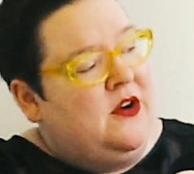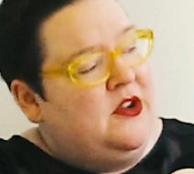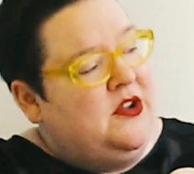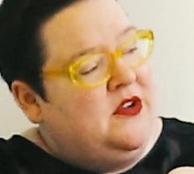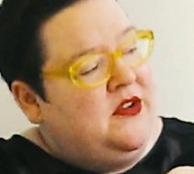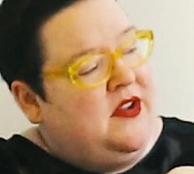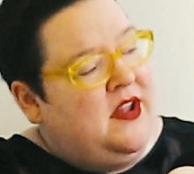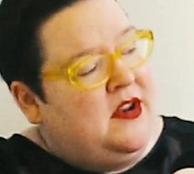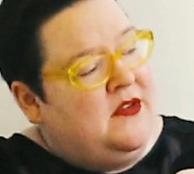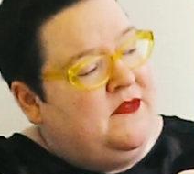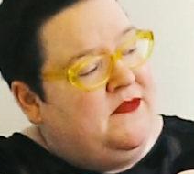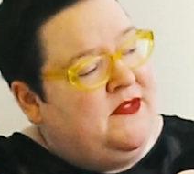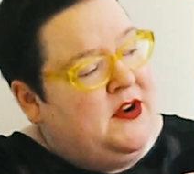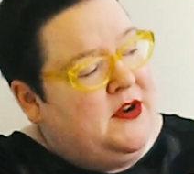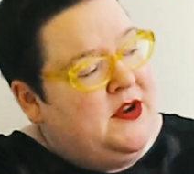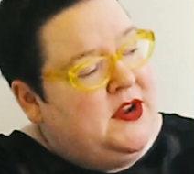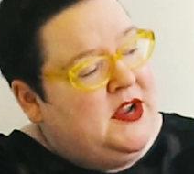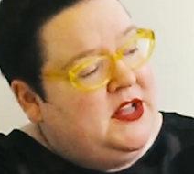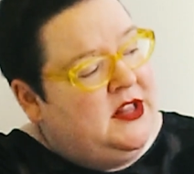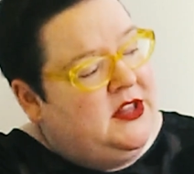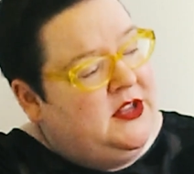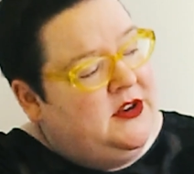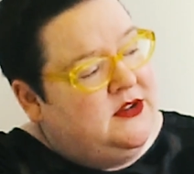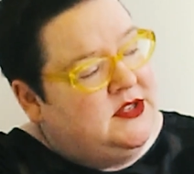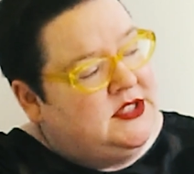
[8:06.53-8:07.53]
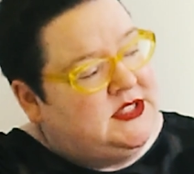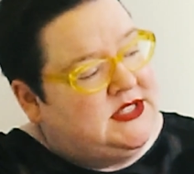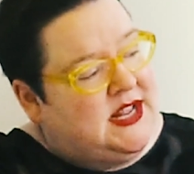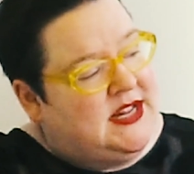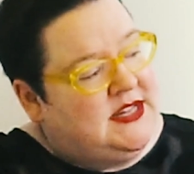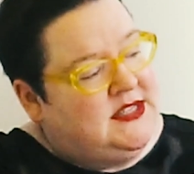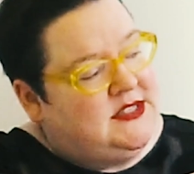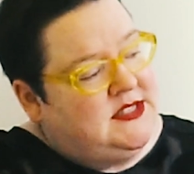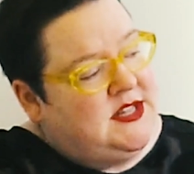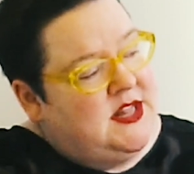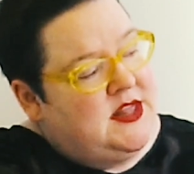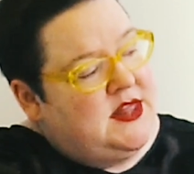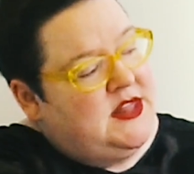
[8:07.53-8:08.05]
You've got a very clear
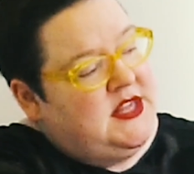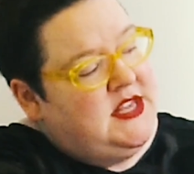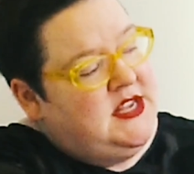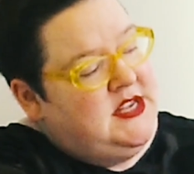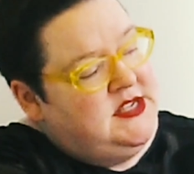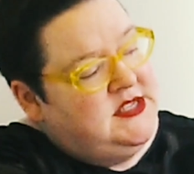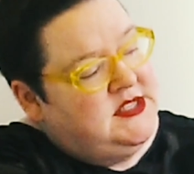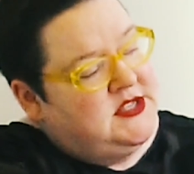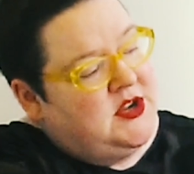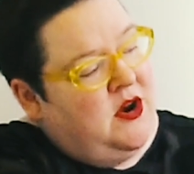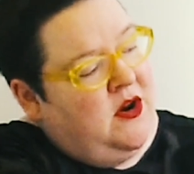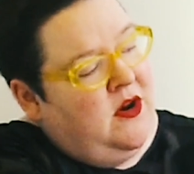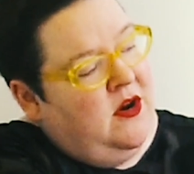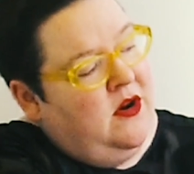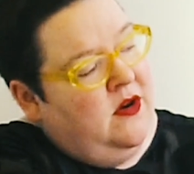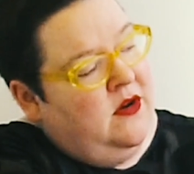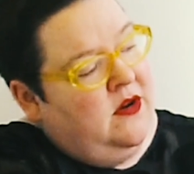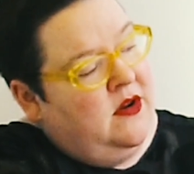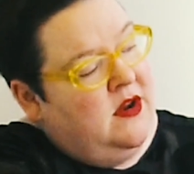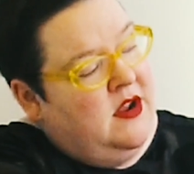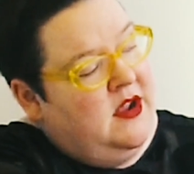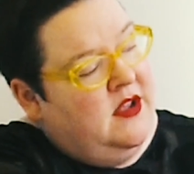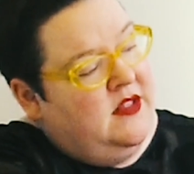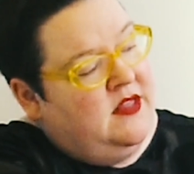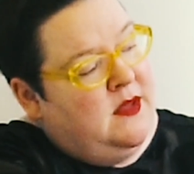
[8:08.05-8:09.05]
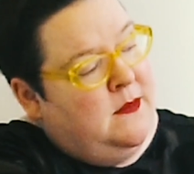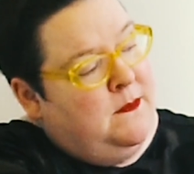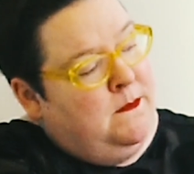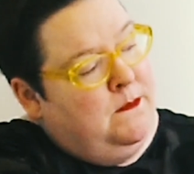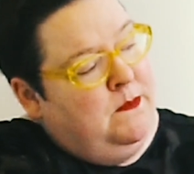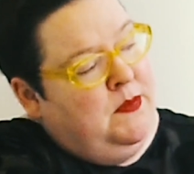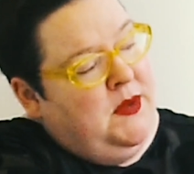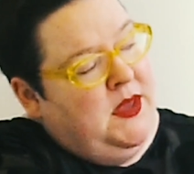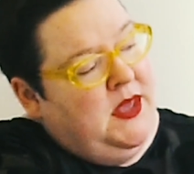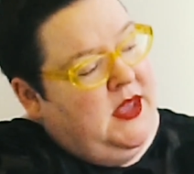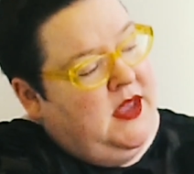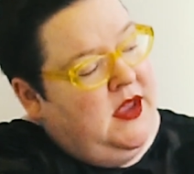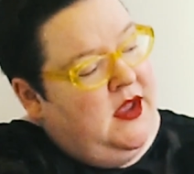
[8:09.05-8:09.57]
sense that these are the
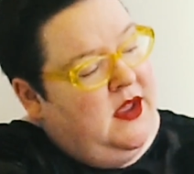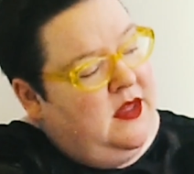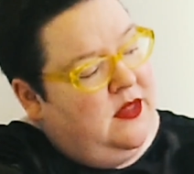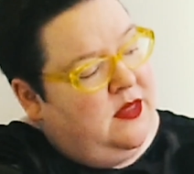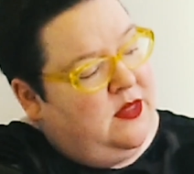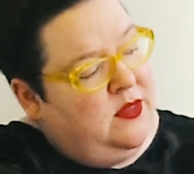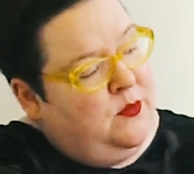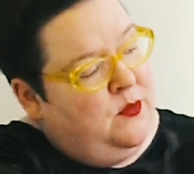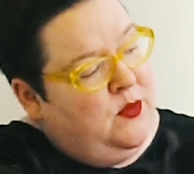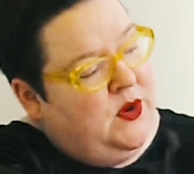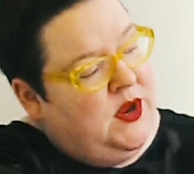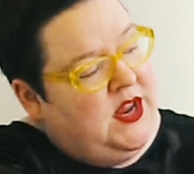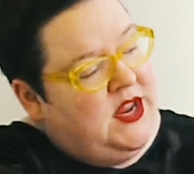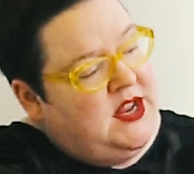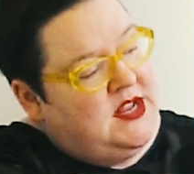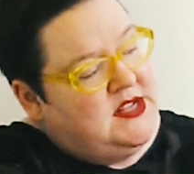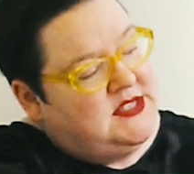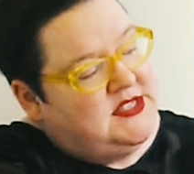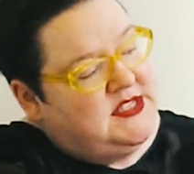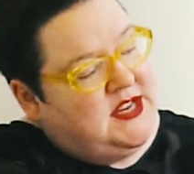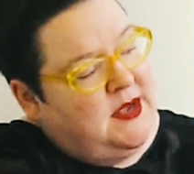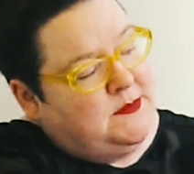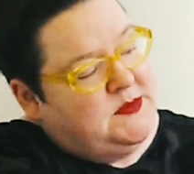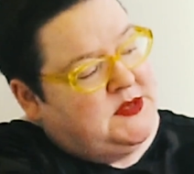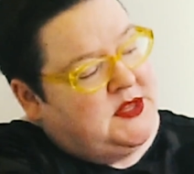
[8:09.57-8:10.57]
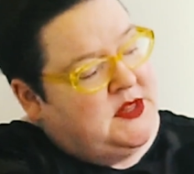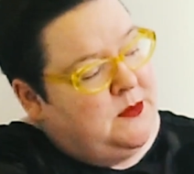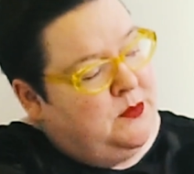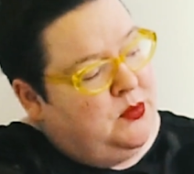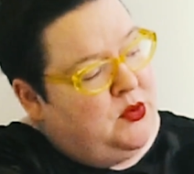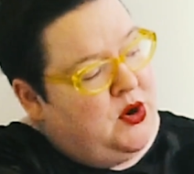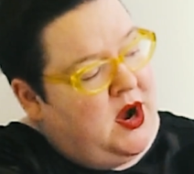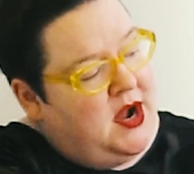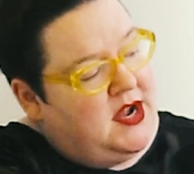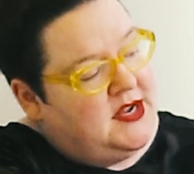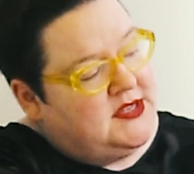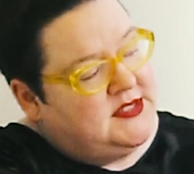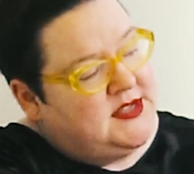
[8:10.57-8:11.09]
big 3 steps in the
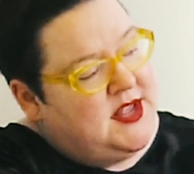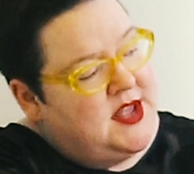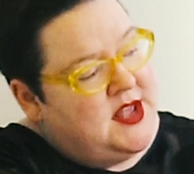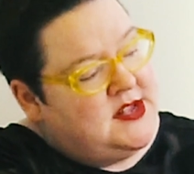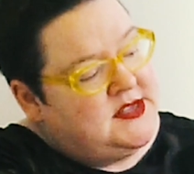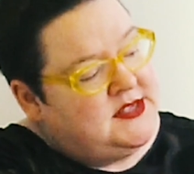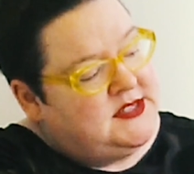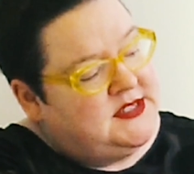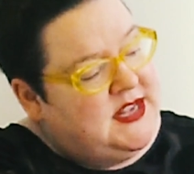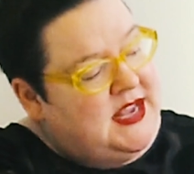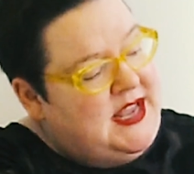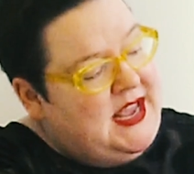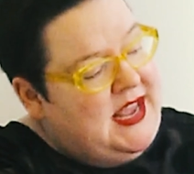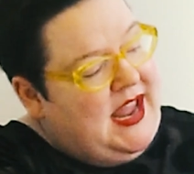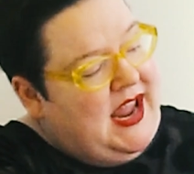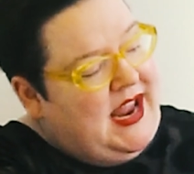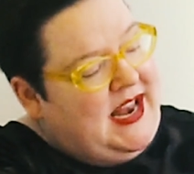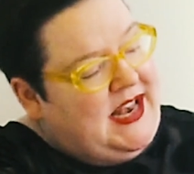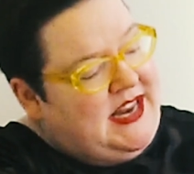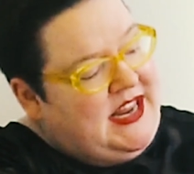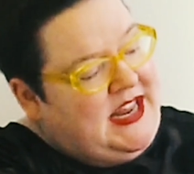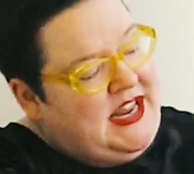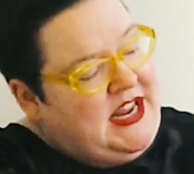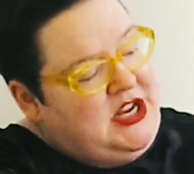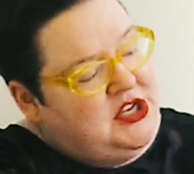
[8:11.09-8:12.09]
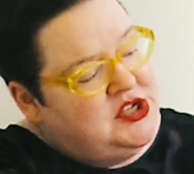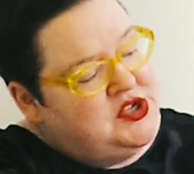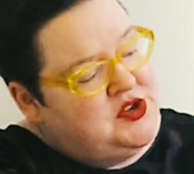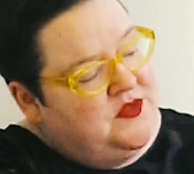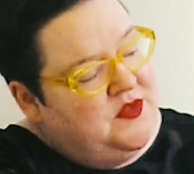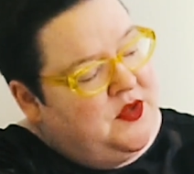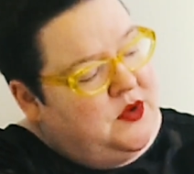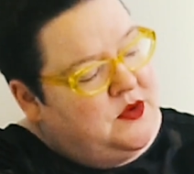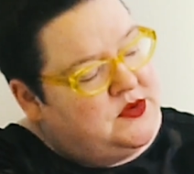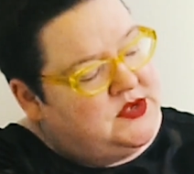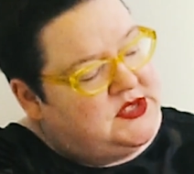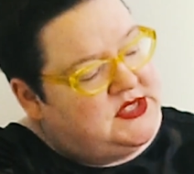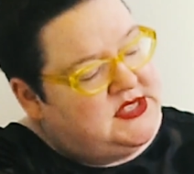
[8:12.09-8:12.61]
process, and each of
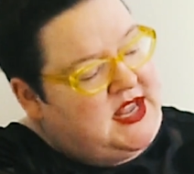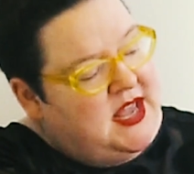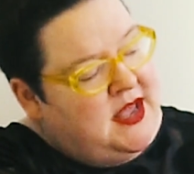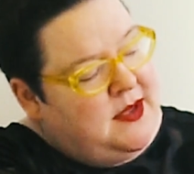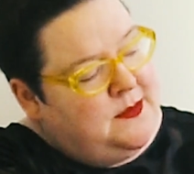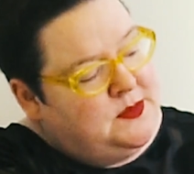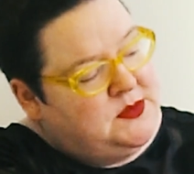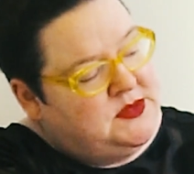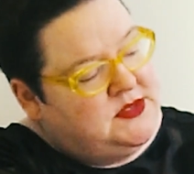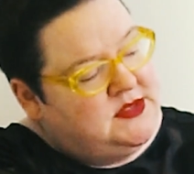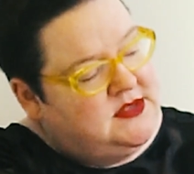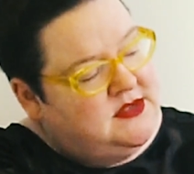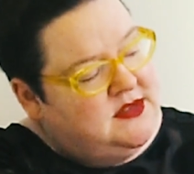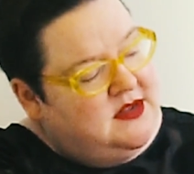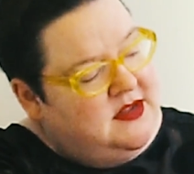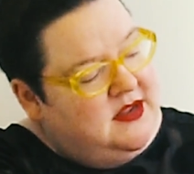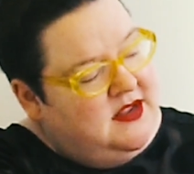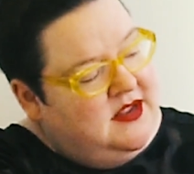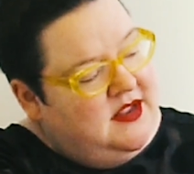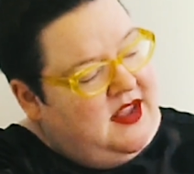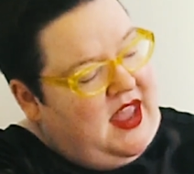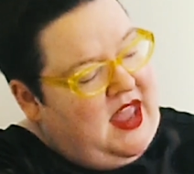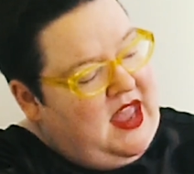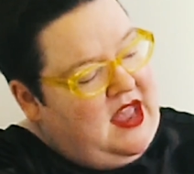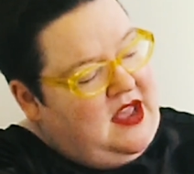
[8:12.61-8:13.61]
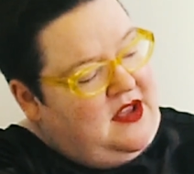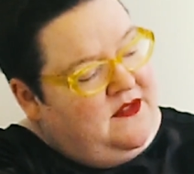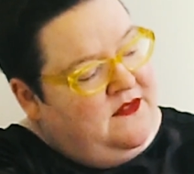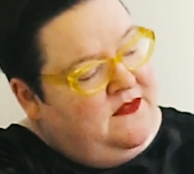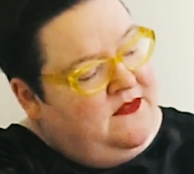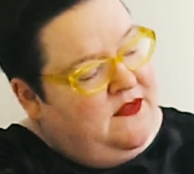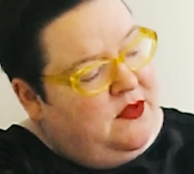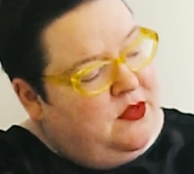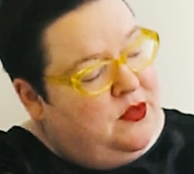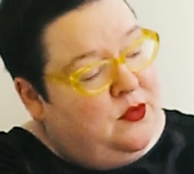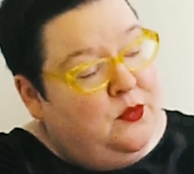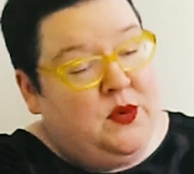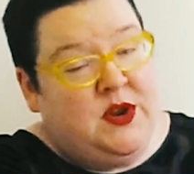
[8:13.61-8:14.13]
those steps have
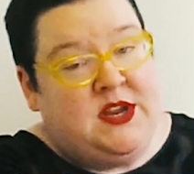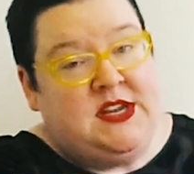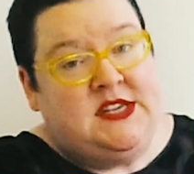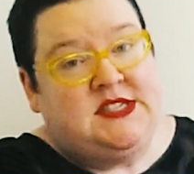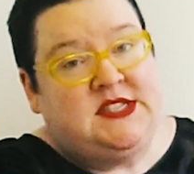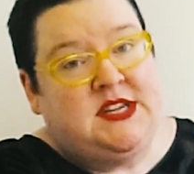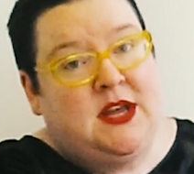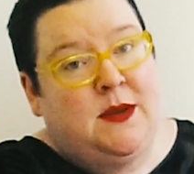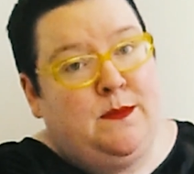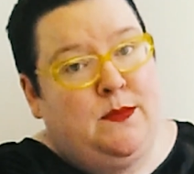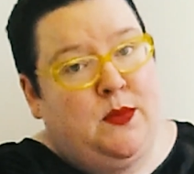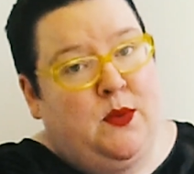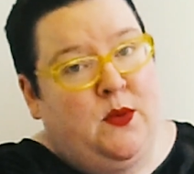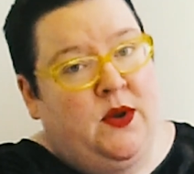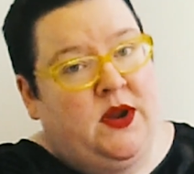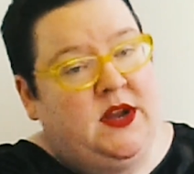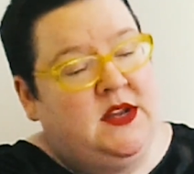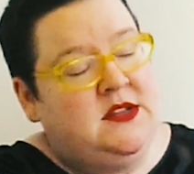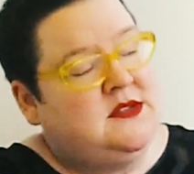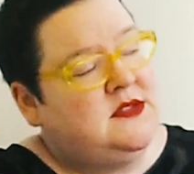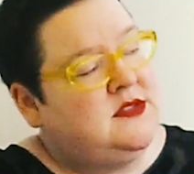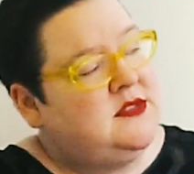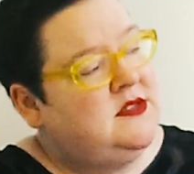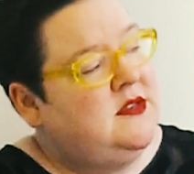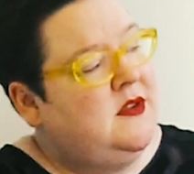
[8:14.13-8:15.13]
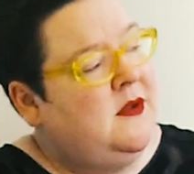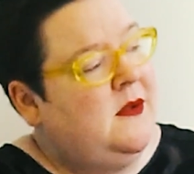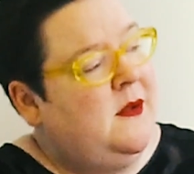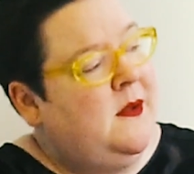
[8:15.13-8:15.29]
3 subpoints.